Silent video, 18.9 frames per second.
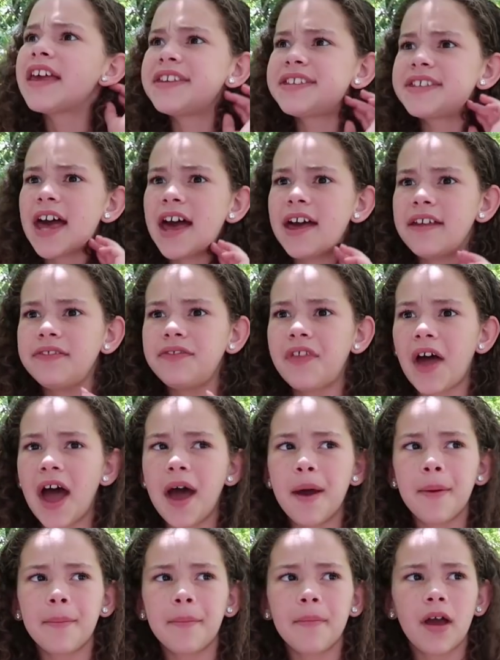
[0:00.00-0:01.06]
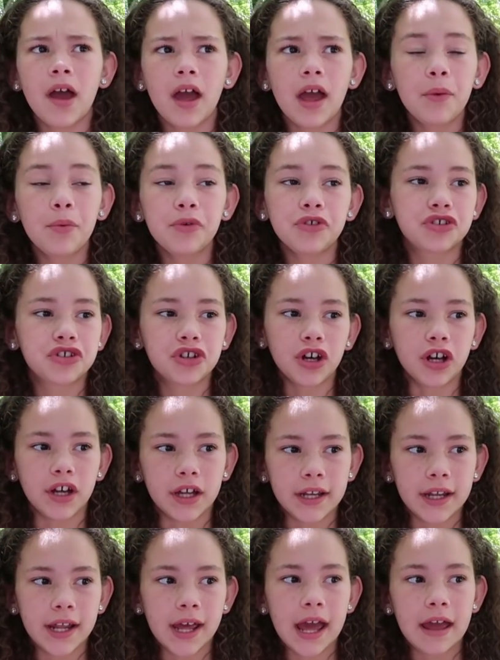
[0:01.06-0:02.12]
They said that it was
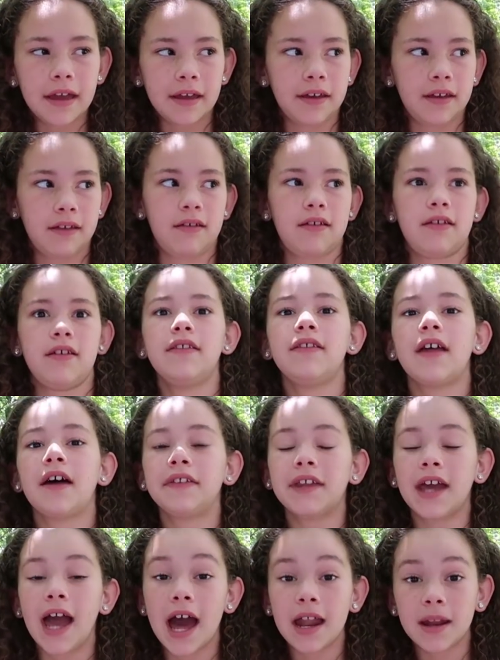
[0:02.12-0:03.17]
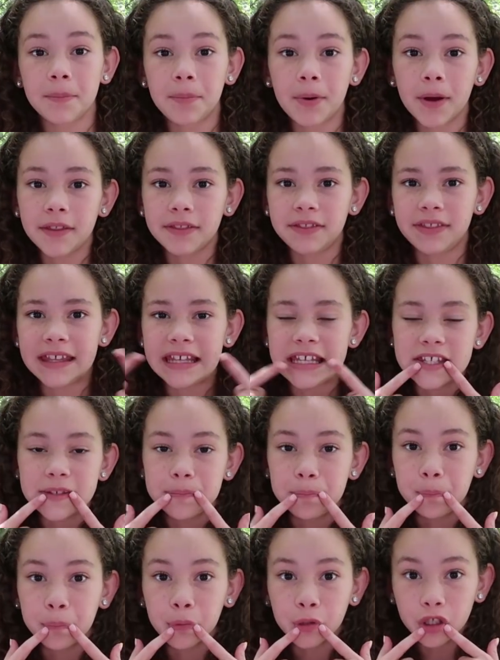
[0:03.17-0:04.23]
good and that they had to put these
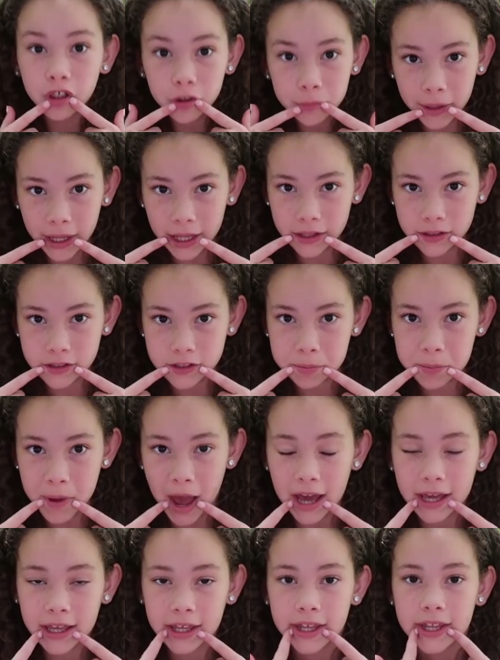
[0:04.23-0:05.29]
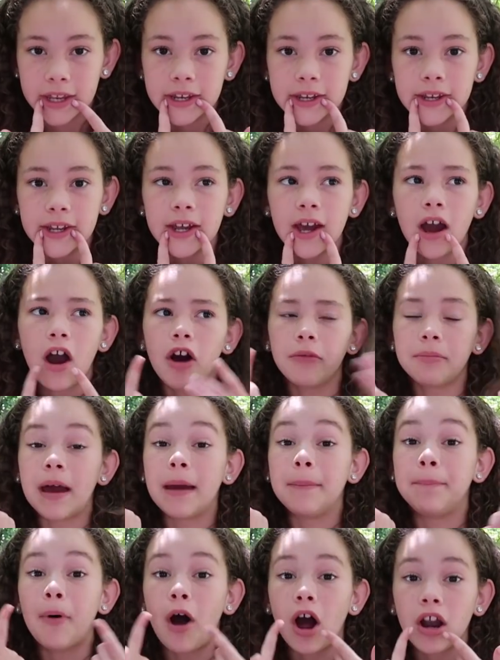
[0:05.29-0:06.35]
blue bands back in on
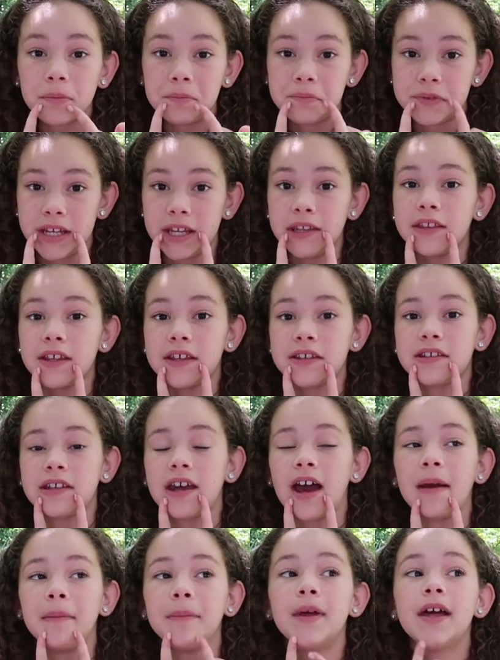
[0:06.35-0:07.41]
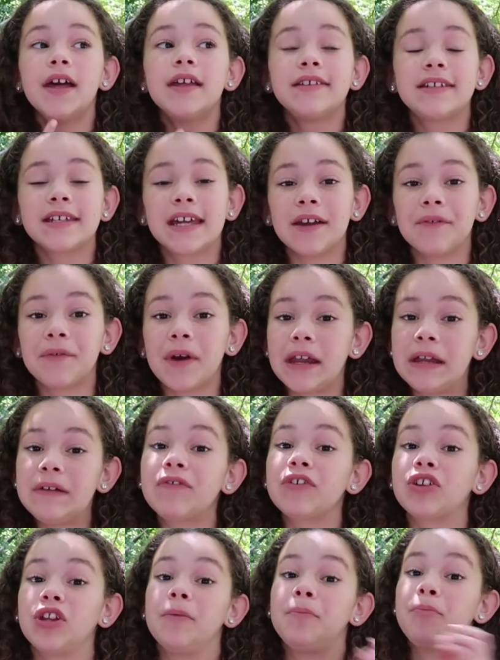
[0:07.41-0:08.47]
my bottom teeth this time to get ready
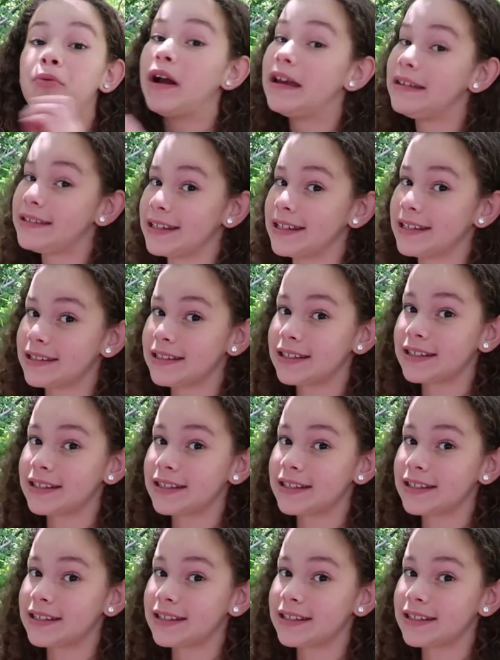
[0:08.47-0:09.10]
for the braces.